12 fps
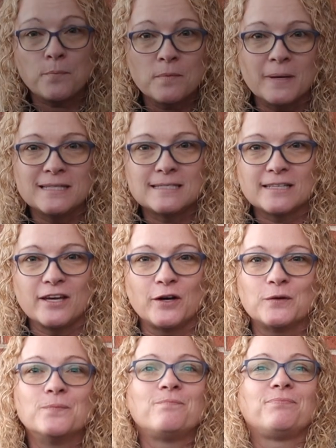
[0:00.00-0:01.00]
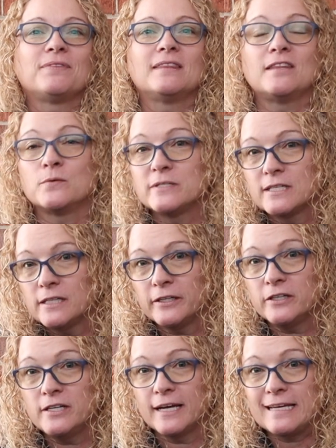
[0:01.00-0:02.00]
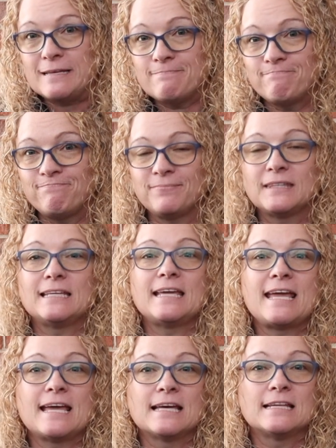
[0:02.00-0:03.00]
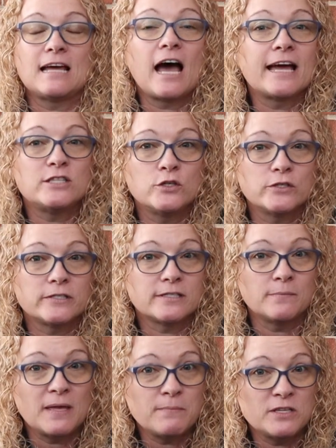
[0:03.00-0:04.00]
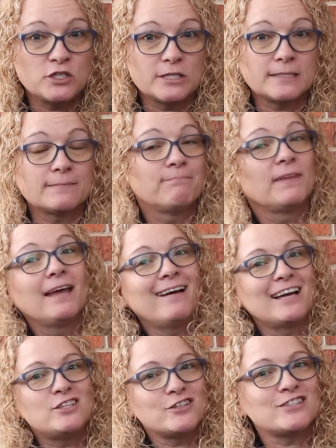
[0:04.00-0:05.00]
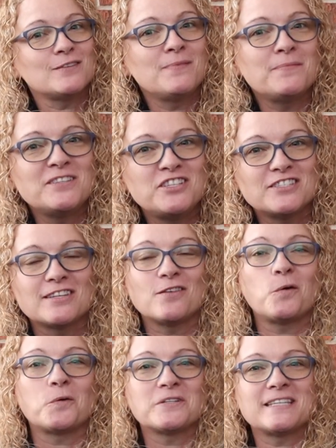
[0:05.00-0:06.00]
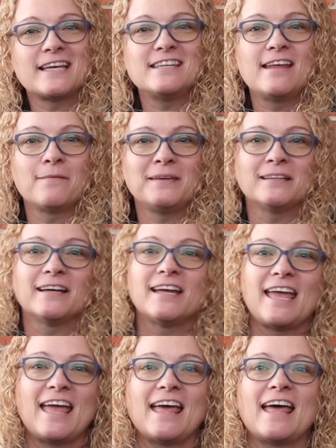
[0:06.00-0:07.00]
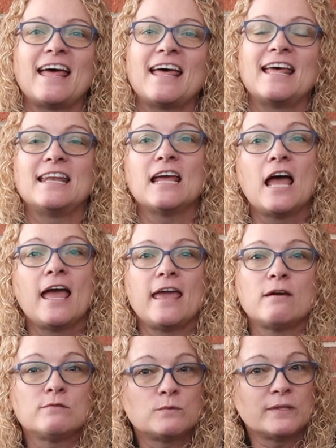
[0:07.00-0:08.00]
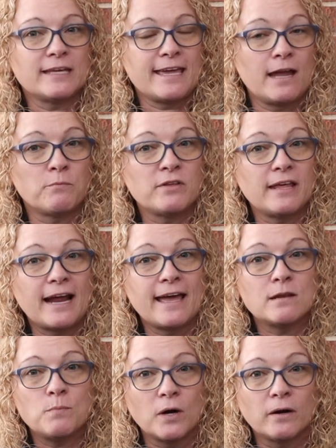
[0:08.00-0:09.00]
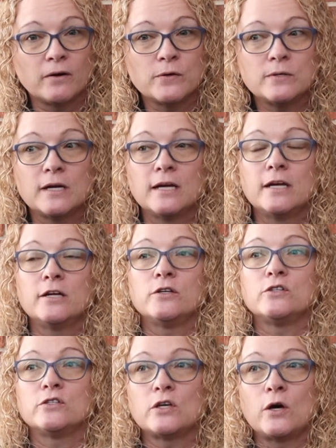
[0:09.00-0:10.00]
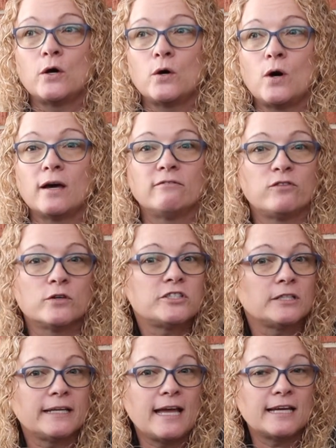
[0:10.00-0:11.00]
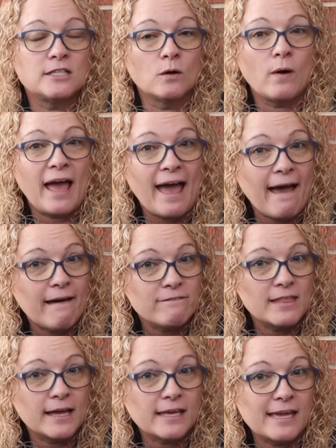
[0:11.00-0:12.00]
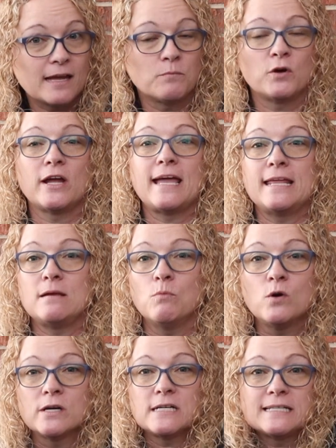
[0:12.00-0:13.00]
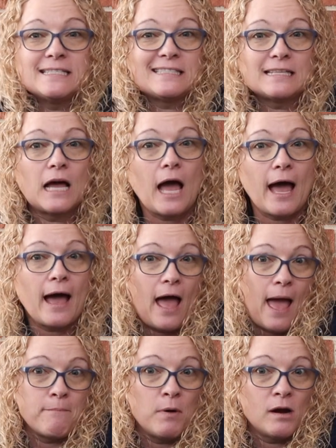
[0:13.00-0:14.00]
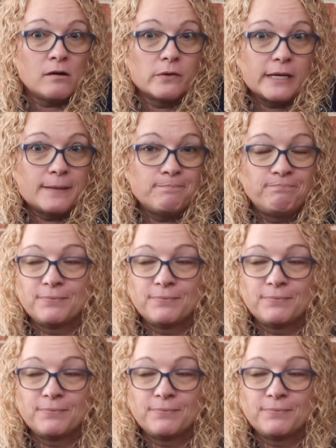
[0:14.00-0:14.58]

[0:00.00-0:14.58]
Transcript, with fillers: couple months ago, there was a clear night and I took some images. I took some images of the Horsehead Nebula, and it was with the camera that I had borrowed. So unfortunately I don't have that camera anymore because I borrowed it